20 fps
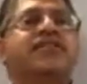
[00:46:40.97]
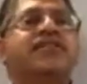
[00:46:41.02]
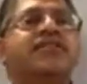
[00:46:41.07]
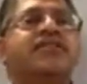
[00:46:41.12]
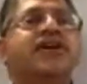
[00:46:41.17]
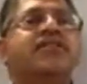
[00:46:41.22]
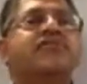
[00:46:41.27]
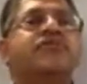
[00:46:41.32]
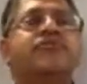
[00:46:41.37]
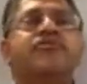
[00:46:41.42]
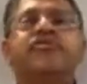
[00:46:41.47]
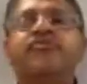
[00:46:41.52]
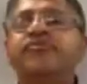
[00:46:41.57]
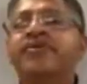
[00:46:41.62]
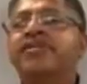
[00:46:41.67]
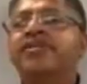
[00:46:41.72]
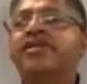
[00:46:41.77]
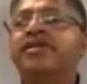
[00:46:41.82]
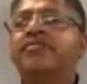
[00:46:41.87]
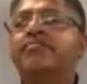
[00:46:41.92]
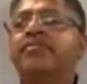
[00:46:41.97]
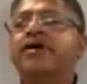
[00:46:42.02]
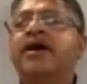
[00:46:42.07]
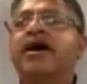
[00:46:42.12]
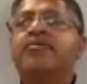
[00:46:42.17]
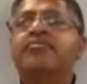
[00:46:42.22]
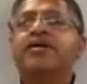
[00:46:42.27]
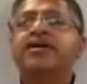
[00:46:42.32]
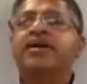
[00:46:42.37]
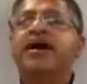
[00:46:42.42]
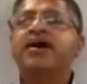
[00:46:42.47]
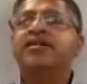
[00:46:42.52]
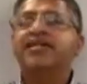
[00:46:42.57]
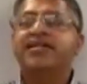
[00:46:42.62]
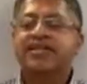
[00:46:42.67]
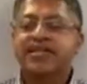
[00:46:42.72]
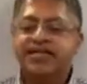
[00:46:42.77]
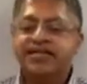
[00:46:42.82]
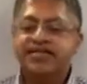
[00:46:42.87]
the movement that Mahatma Gandhi